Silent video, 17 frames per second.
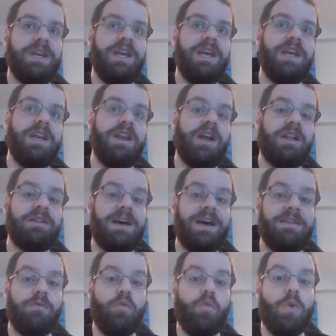in a
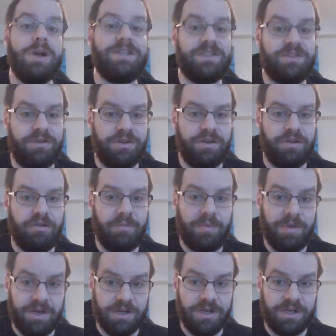lot of Western
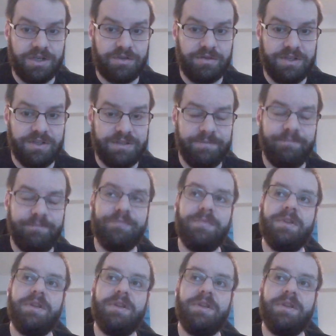European countries.